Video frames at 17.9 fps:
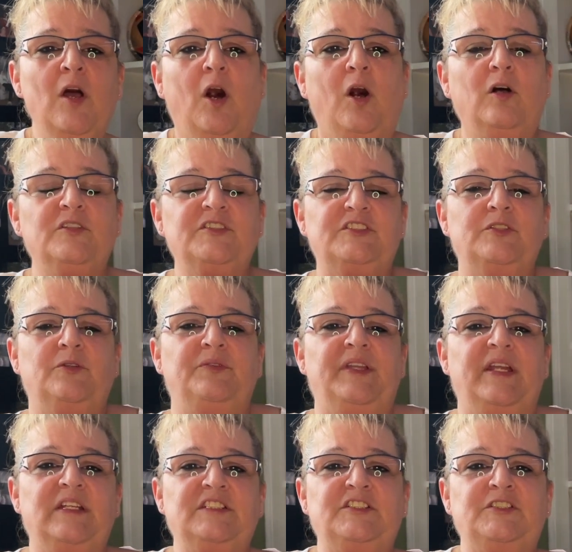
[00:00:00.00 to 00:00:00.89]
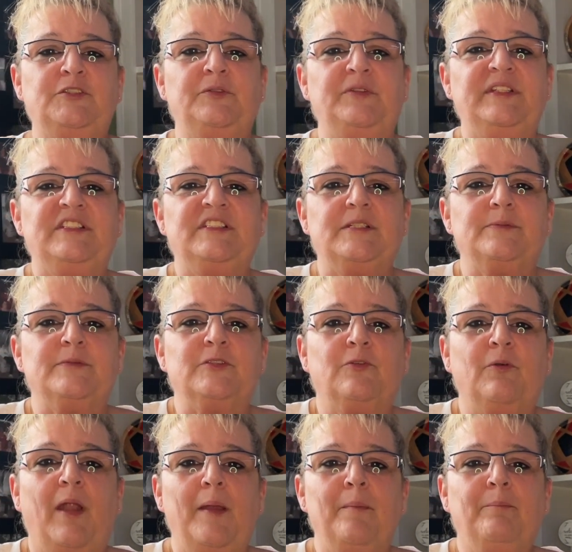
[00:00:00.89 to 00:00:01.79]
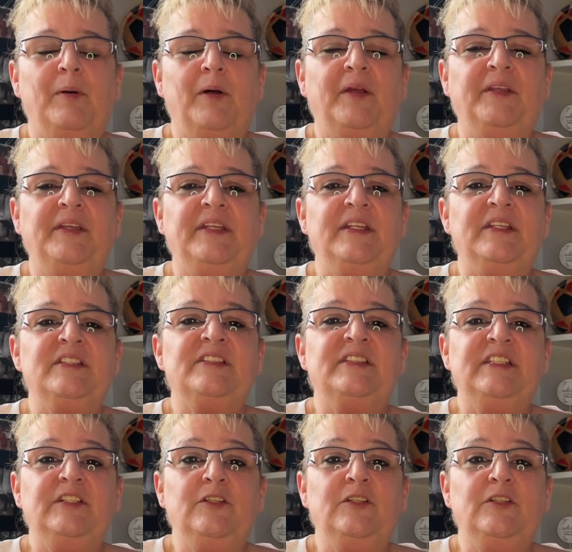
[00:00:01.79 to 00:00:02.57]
Also, next to the subscribe button is the